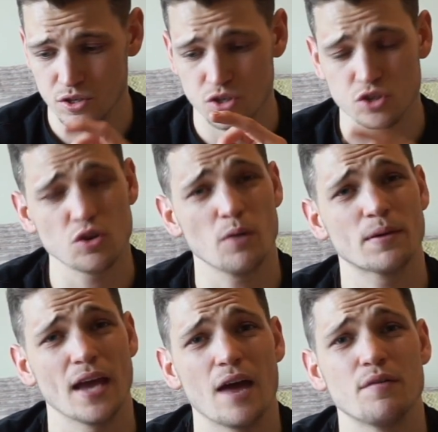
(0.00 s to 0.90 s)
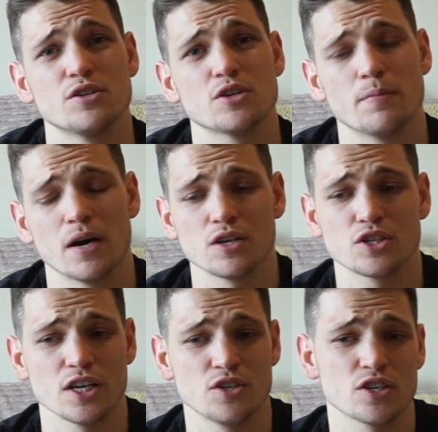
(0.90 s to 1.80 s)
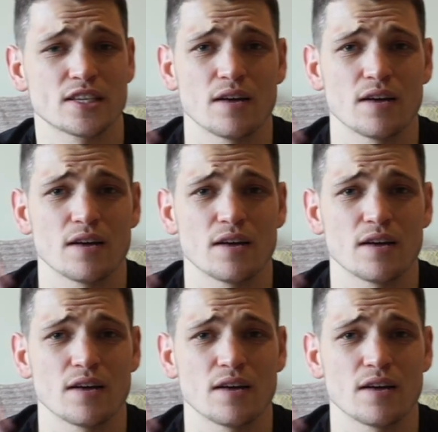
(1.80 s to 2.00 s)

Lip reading: to stop caring so much and just